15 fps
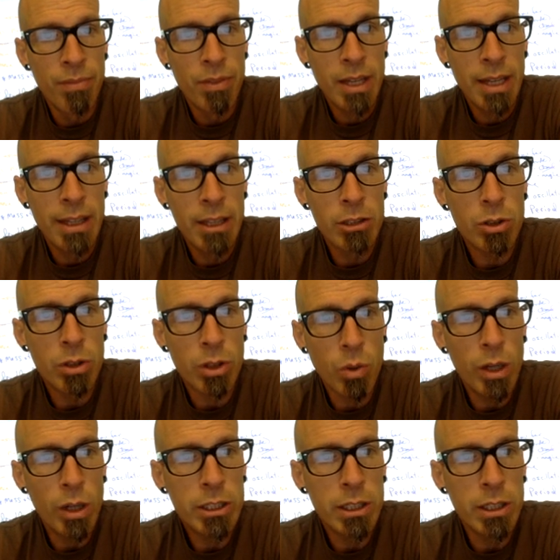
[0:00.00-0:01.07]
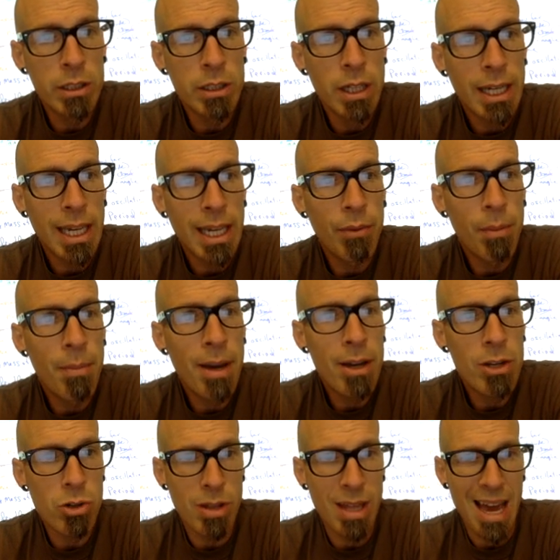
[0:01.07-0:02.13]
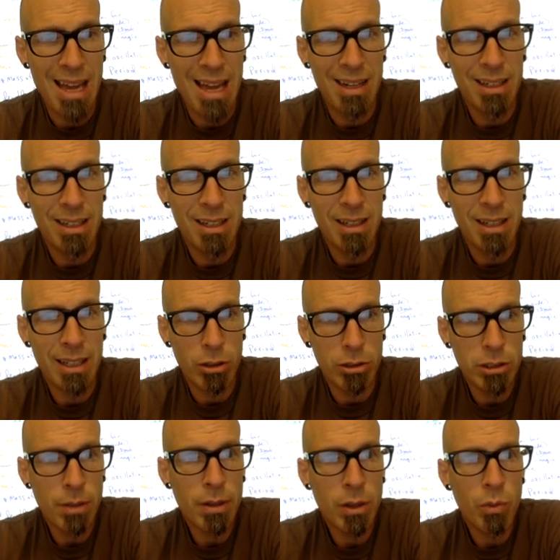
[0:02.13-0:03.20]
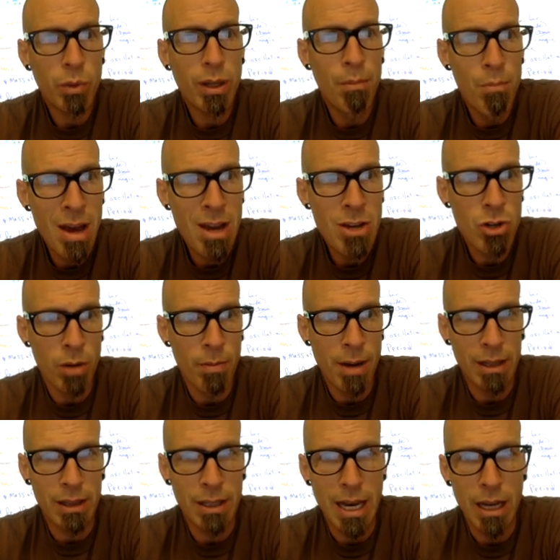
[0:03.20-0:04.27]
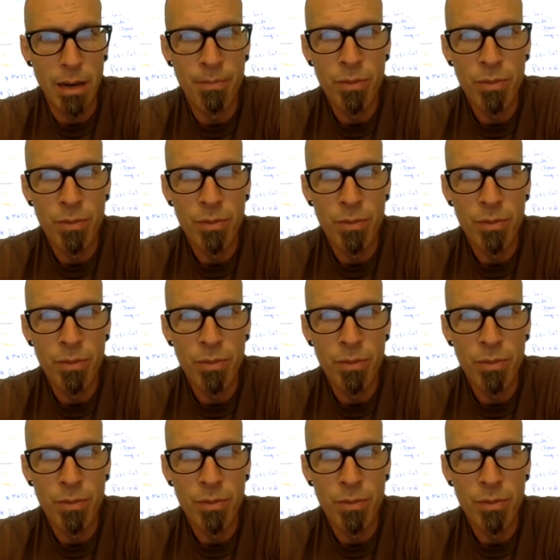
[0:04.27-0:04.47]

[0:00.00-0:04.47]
And then so the question is, can we measure that? Like there's something we can measure about that.